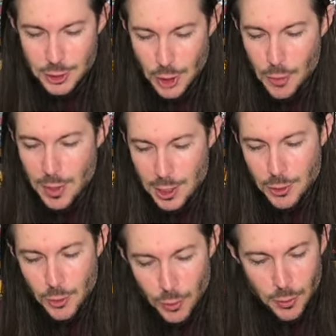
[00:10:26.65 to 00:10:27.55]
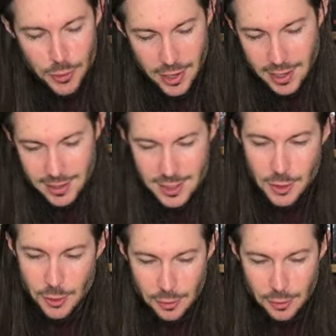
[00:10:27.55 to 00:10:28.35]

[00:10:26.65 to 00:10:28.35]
so many cool things that you're going to